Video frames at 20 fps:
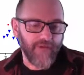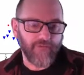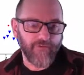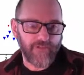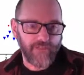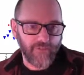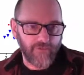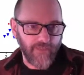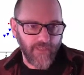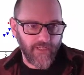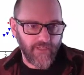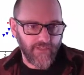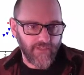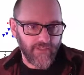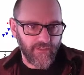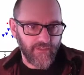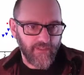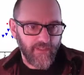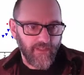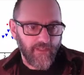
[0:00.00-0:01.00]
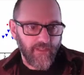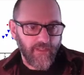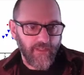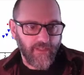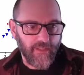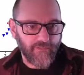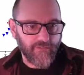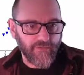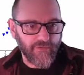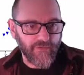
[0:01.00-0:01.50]
average location,
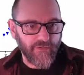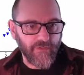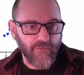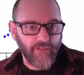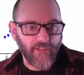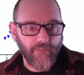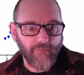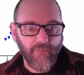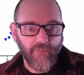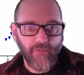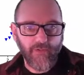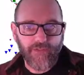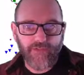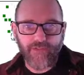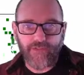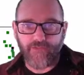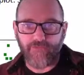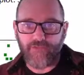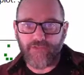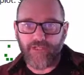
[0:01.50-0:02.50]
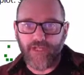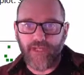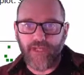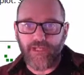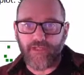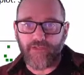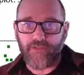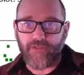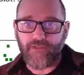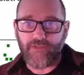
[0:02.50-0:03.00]
and I'm circling points that have
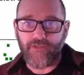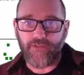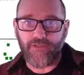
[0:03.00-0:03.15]
changed.